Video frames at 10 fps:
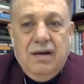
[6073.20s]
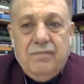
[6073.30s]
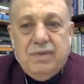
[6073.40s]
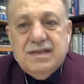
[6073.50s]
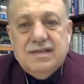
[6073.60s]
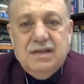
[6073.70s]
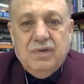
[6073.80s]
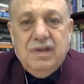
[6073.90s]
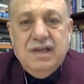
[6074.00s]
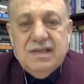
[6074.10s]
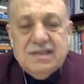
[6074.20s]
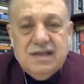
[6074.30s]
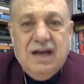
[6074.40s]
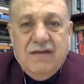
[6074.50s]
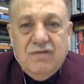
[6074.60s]
president with his
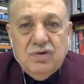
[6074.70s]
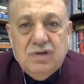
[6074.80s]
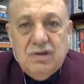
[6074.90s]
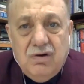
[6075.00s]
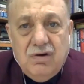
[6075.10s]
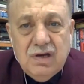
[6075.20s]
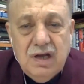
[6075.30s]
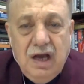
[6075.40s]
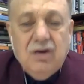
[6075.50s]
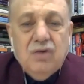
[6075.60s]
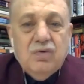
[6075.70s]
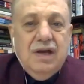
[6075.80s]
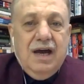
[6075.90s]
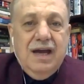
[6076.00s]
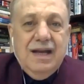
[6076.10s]
son have looted all along
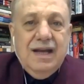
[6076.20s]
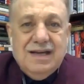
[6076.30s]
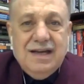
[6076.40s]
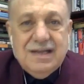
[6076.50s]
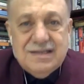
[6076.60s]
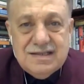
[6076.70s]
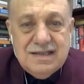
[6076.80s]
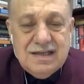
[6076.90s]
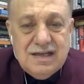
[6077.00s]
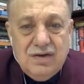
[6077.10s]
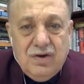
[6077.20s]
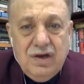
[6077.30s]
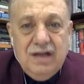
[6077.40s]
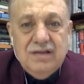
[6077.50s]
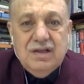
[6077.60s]
with ISIS, the Syrian
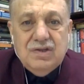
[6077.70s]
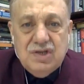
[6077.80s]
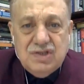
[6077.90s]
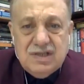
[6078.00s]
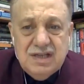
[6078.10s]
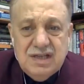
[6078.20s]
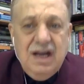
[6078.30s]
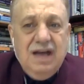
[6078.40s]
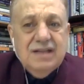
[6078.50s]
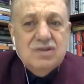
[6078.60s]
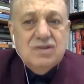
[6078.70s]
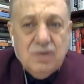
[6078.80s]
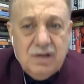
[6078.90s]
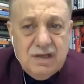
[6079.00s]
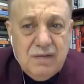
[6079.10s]
oil and the treasures, and
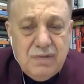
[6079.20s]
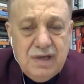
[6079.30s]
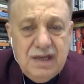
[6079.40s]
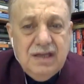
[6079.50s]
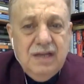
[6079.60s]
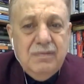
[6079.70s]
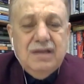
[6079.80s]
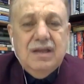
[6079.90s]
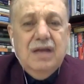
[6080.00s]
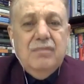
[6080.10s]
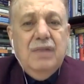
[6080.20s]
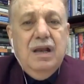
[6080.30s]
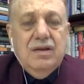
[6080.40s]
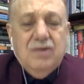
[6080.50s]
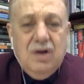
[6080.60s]
sold on the money, and he made $10
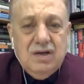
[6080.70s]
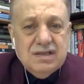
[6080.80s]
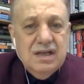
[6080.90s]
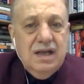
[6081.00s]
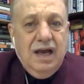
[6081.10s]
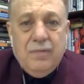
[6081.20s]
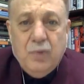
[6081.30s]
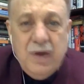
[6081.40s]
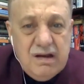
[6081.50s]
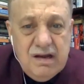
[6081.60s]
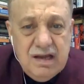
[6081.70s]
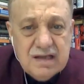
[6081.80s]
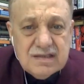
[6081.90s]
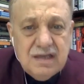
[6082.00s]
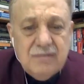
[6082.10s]
million weekly,
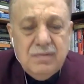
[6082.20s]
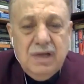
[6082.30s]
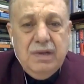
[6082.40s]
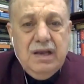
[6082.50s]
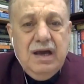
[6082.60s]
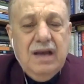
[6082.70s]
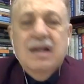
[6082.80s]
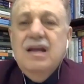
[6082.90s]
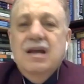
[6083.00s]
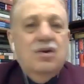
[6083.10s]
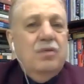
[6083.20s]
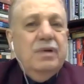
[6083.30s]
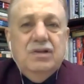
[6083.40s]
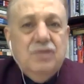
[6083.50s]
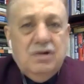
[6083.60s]
his son Bilal.
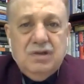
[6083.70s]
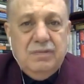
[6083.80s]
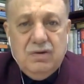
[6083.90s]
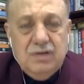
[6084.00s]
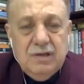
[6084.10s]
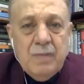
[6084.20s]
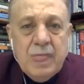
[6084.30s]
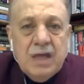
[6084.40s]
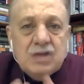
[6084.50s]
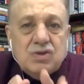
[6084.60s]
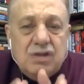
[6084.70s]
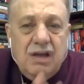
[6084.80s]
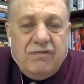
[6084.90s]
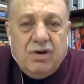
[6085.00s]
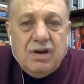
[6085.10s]
Nobody talked about it. So
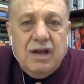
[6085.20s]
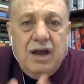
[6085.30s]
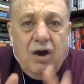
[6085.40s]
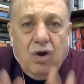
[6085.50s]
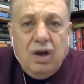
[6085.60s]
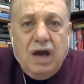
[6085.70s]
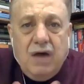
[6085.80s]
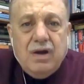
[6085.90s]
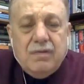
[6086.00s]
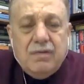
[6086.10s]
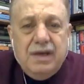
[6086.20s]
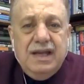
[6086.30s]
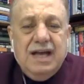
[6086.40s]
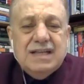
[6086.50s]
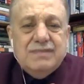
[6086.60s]
therefore, all our
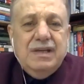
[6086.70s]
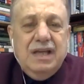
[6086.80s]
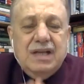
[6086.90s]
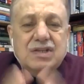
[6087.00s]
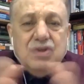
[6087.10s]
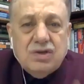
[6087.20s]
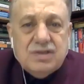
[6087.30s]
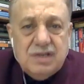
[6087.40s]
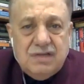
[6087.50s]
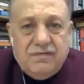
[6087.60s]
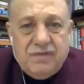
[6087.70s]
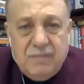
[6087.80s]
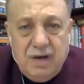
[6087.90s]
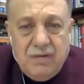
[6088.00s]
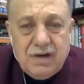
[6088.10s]
money has been exhausted from
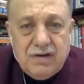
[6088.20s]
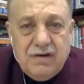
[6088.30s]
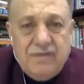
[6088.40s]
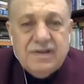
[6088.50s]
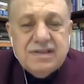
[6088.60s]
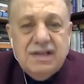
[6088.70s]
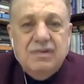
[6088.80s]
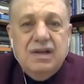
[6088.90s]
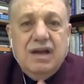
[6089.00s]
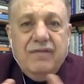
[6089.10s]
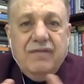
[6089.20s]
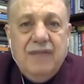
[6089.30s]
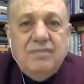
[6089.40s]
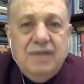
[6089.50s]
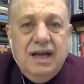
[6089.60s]
our coffers, and we have
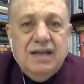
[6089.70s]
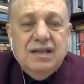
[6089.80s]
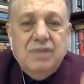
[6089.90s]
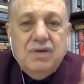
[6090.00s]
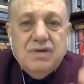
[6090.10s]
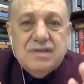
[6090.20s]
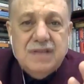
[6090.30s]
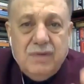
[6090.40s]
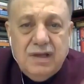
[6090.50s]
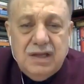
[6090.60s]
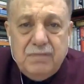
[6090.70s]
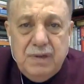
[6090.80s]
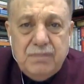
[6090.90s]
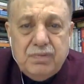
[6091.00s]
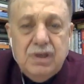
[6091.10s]
empty-handed because they want the
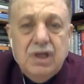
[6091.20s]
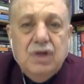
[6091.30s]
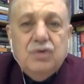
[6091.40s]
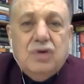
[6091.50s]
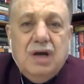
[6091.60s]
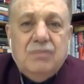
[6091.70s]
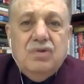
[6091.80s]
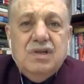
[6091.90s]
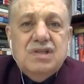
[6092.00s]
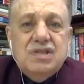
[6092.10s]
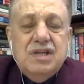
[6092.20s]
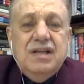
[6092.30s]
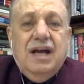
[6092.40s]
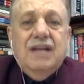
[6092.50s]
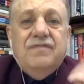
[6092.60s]
people to come to the
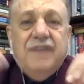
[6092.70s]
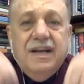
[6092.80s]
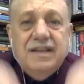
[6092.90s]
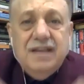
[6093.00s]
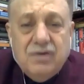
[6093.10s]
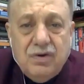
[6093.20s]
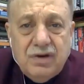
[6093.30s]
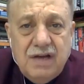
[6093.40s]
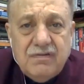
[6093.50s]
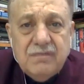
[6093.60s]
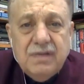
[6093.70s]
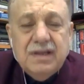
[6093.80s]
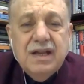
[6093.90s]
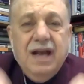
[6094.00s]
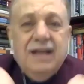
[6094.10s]
street and fight their own government.
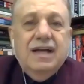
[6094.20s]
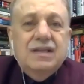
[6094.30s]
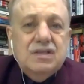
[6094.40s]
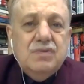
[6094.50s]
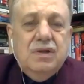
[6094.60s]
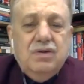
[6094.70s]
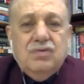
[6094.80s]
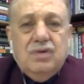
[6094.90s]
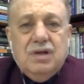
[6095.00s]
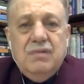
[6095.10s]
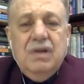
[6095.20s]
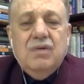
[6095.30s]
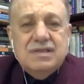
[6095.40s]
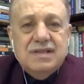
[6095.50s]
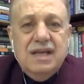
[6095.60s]
And that is what Dr. Kamil
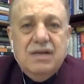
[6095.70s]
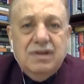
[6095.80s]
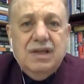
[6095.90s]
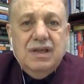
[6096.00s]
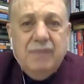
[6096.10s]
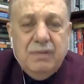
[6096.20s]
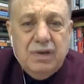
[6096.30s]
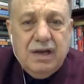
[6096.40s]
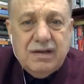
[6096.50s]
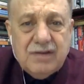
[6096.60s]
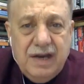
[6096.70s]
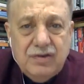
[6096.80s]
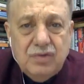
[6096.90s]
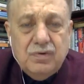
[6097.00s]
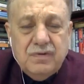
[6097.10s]
was saying. When the people are trying
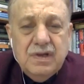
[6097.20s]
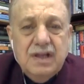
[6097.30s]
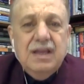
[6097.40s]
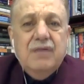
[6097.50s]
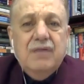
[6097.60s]
to move, they